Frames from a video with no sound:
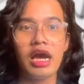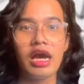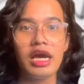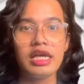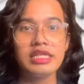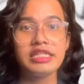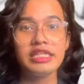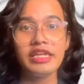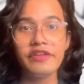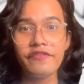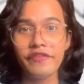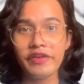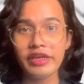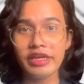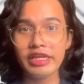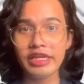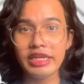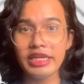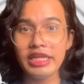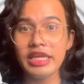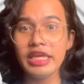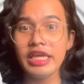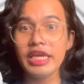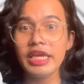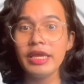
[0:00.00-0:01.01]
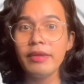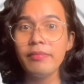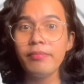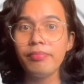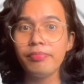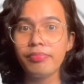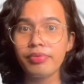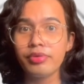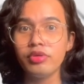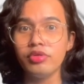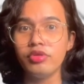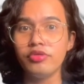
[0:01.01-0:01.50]
significantly
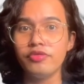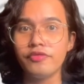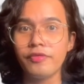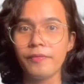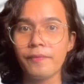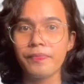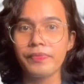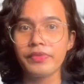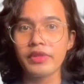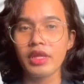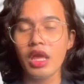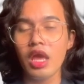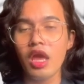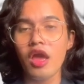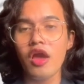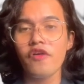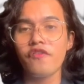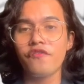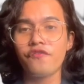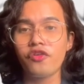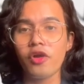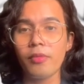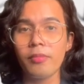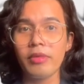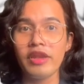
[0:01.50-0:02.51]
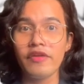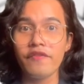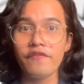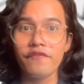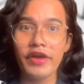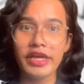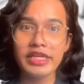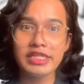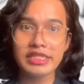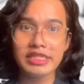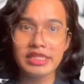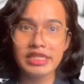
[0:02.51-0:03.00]
improved. From
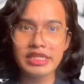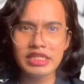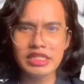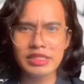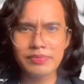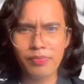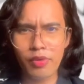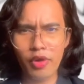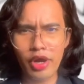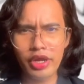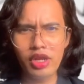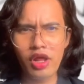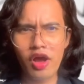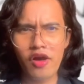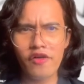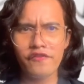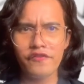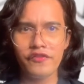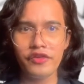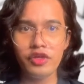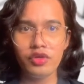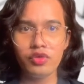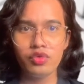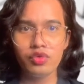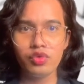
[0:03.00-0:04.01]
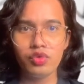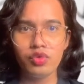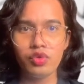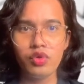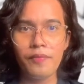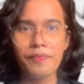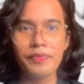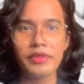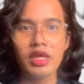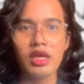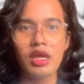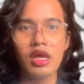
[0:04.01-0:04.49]
investors' point of
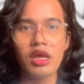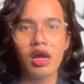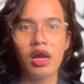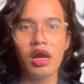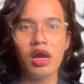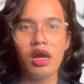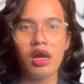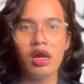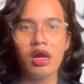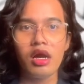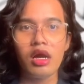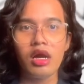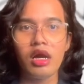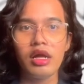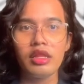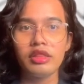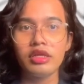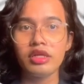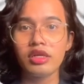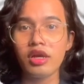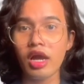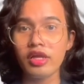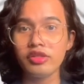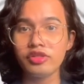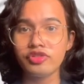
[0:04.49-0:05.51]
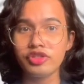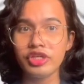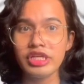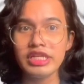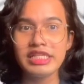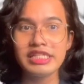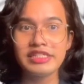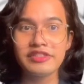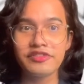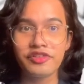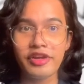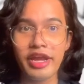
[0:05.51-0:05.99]
view, the
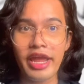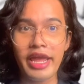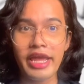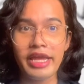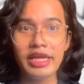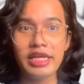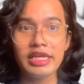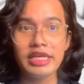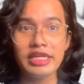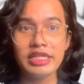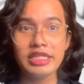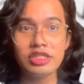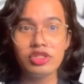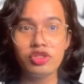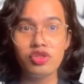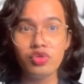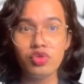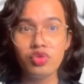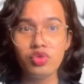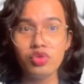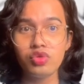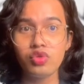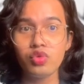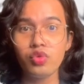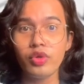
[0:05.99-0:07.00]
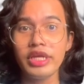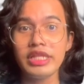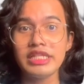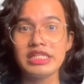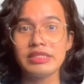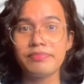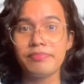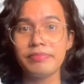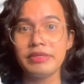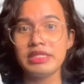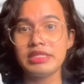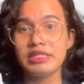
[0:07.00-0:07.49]
country's strength is due to
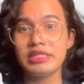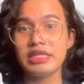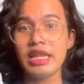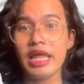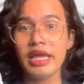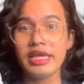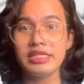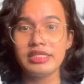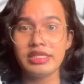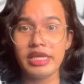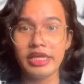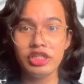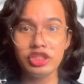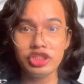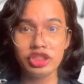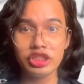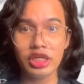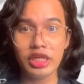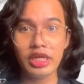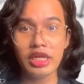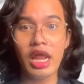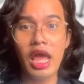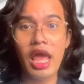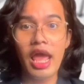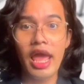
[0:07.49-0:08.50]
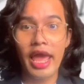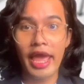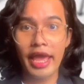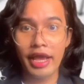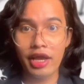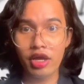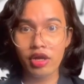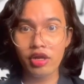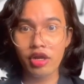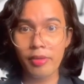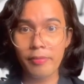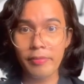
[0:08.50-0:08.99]
its specialization,
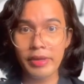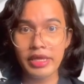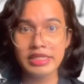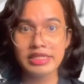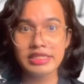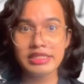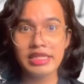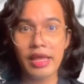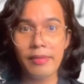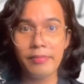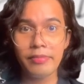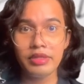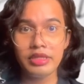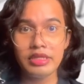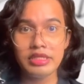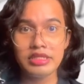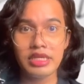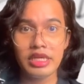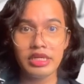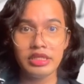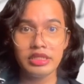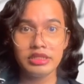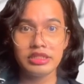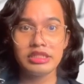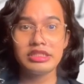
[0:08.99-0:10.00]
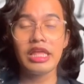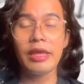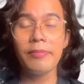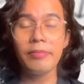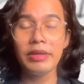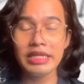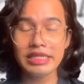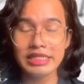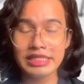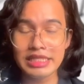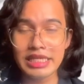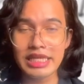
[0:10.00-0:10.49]
economic
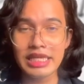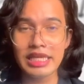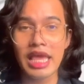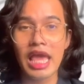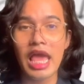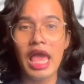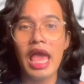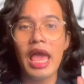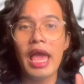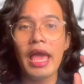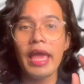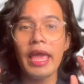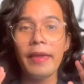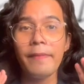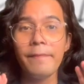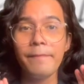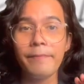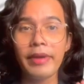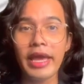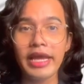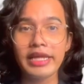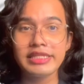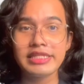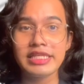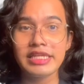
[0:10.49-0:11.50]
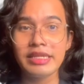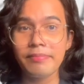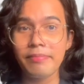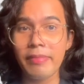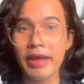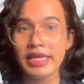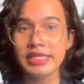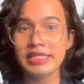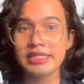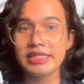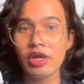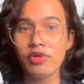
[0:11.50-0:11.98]
stability. Impacted
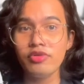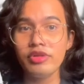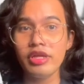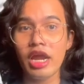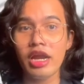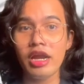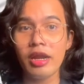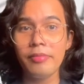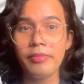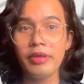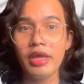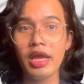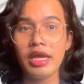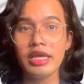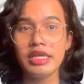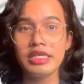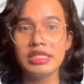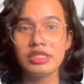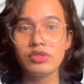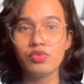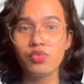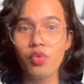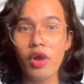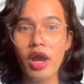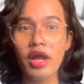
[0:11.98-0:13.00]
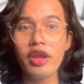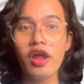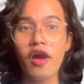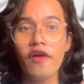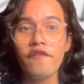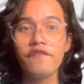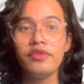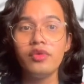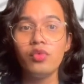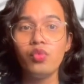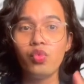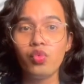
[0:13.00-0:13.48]
by Saudi Arabia is one
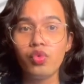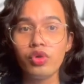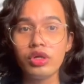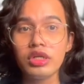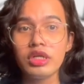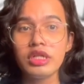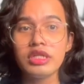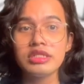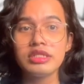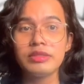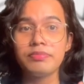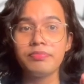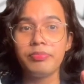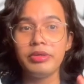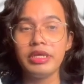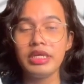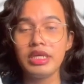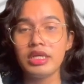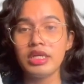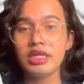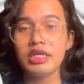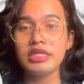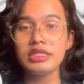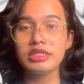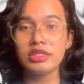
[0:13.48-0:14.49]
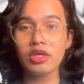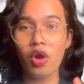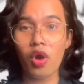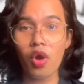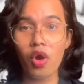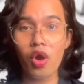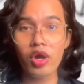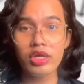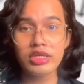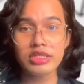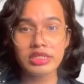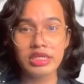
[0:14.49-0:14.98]
of the world's biggest
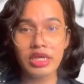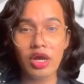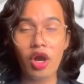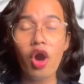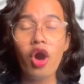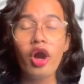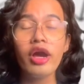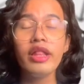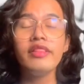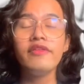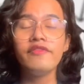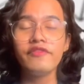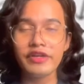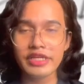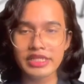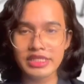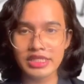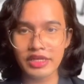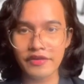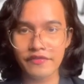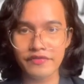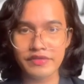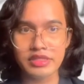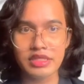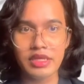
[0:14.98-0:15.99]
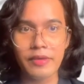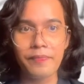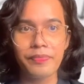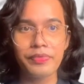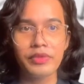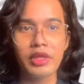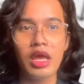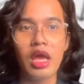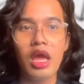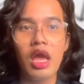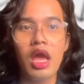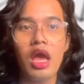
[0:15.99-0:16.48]
oil reserves,
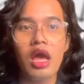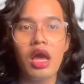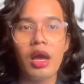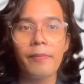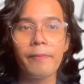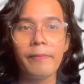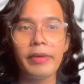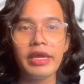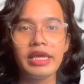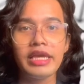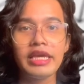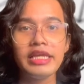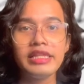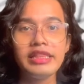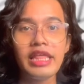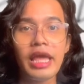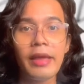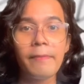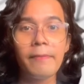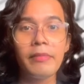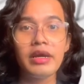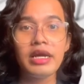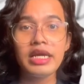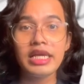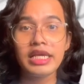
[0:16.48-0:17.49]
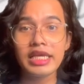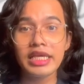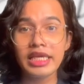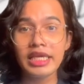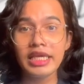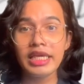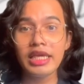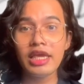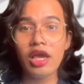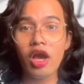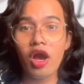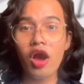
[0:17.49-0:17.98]
making them a
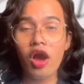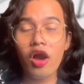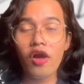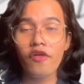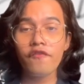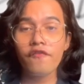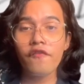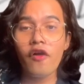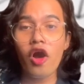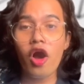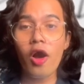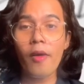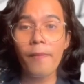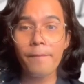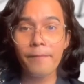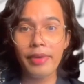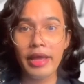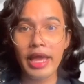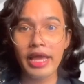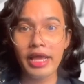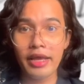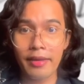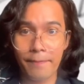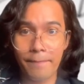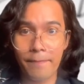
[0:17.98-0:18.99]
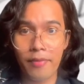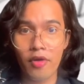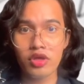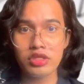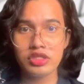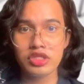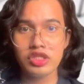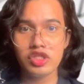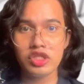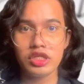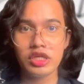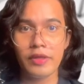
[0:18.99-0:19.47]
key of OPEC
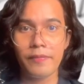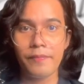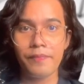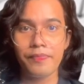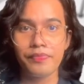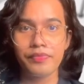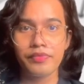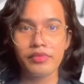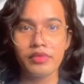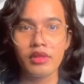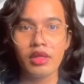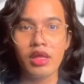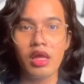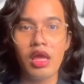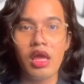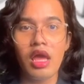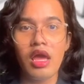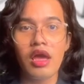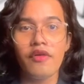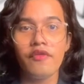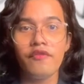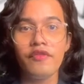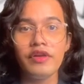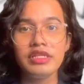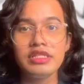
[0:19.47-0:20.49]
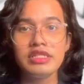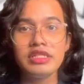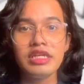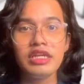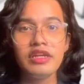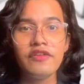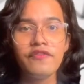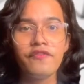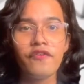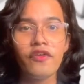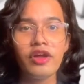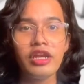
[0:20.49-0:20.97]
position.
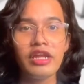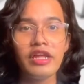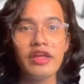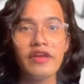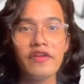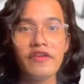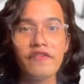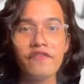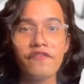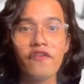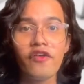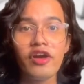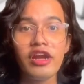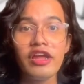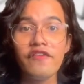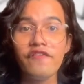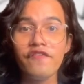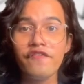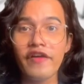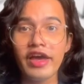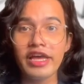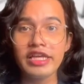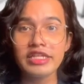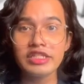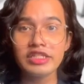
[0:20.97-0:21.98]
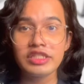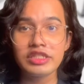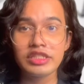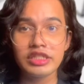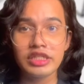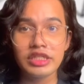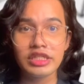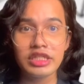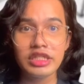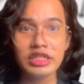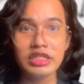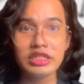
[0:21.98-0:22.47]
Reason for
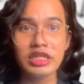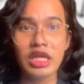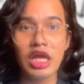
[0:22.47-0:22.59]
investors